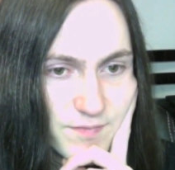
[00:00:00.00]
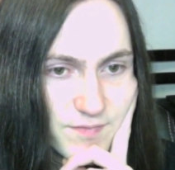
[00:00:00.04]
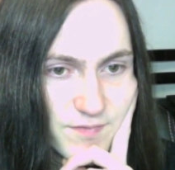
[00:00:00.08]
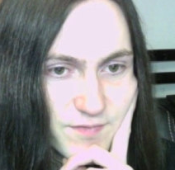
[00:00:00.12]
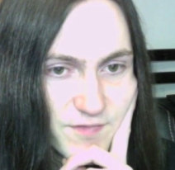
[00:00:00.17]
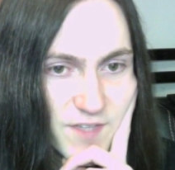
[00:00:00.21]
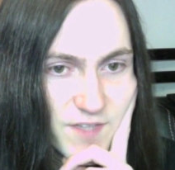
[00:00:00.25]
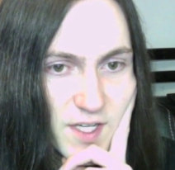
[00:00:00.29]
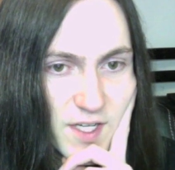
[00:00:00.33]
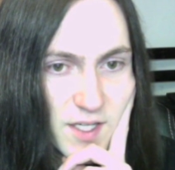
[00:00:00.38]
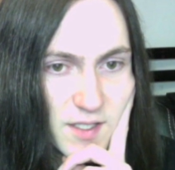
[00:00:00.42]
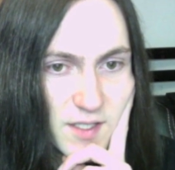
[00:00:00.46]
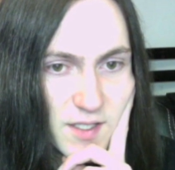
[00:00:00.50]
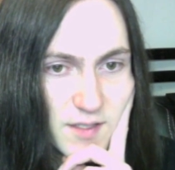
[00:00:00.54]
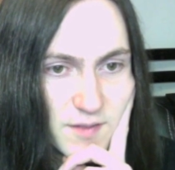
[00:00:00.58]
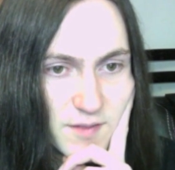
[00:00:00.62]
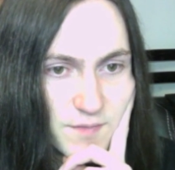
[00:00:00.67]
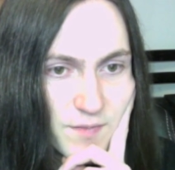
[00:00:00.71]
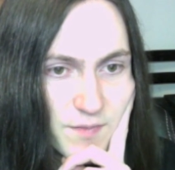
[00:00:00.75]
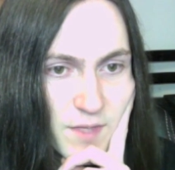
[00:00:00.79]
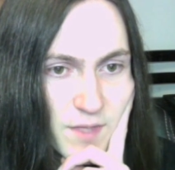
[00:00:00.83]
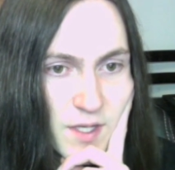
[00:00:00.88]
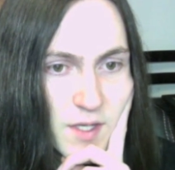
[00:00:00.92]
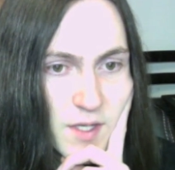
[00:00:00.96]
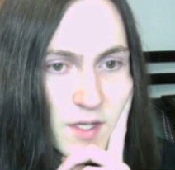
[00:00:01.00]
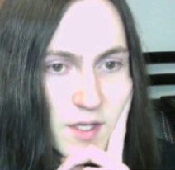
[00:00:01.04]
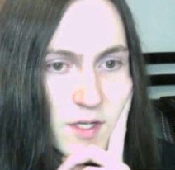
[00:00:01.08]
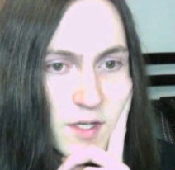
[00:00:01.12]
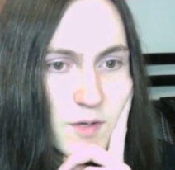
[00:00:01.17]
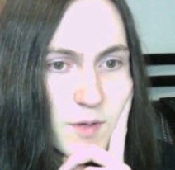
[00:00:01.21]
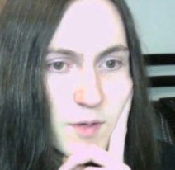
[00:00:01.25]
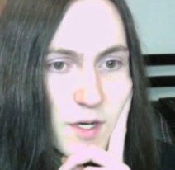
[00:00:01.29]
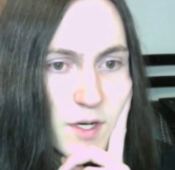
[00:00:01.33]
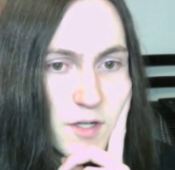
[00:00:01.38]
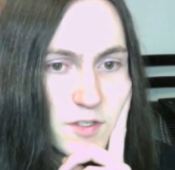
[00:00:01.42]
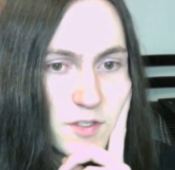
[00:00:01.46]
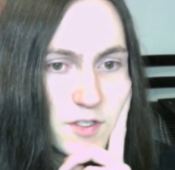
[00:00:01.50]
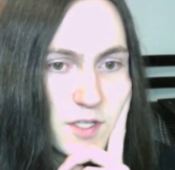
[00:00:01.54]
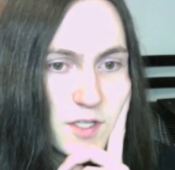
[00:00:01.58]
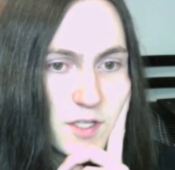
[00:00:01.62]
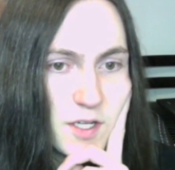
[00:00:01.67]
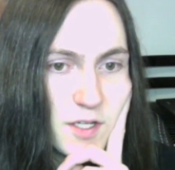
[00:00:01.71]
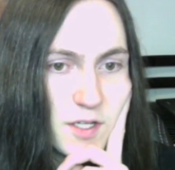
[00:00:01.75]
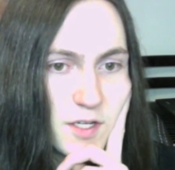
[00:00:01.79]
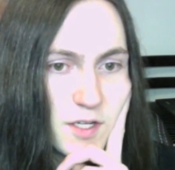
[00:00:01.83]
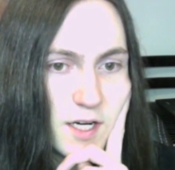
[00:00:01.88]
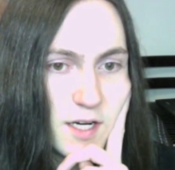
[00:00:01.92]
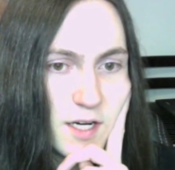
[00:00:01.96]
Fuck. Why don't you cut
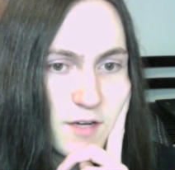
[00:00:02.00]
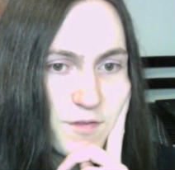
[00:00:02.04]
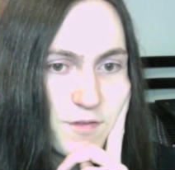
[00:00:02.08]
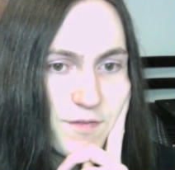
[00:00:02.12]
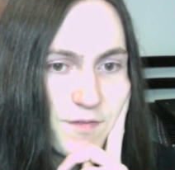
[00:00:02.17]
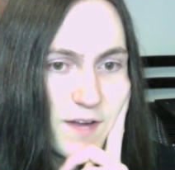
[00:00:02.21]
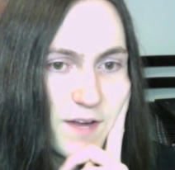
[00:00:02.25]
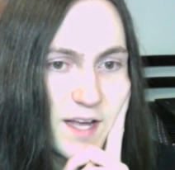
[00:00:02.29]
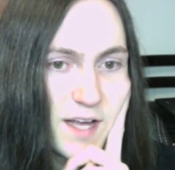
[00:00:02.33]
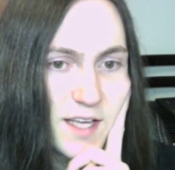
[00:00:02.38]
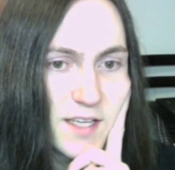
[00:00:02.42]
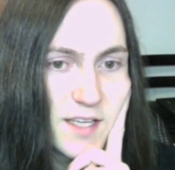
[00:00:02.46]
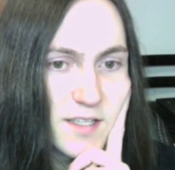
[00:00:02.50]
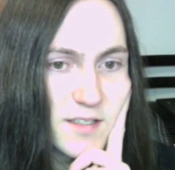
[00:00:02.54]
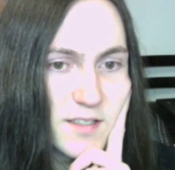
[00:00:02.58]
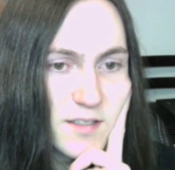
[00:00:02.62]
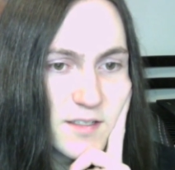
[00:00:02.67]
your hair, faggot?